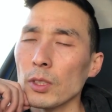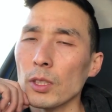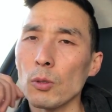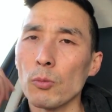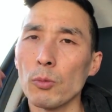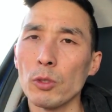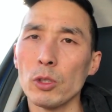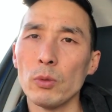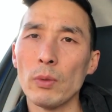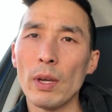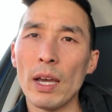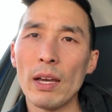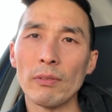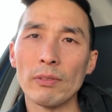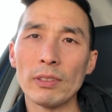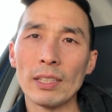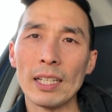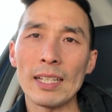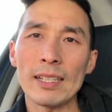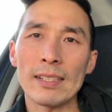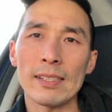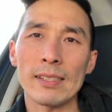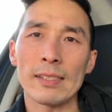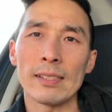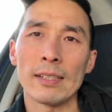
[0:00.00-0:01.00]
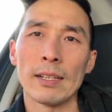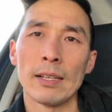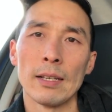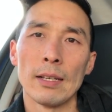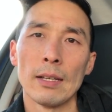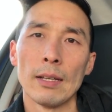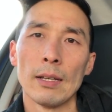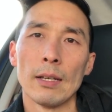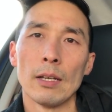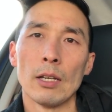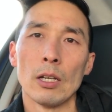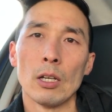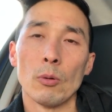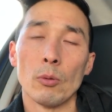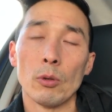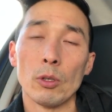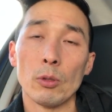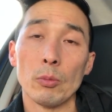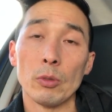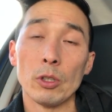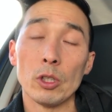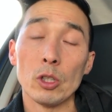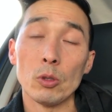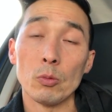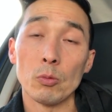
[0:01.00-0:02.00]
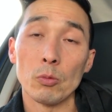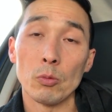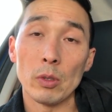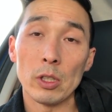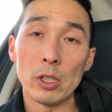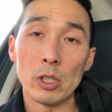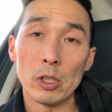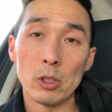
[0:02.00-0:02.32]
when you have less, when you when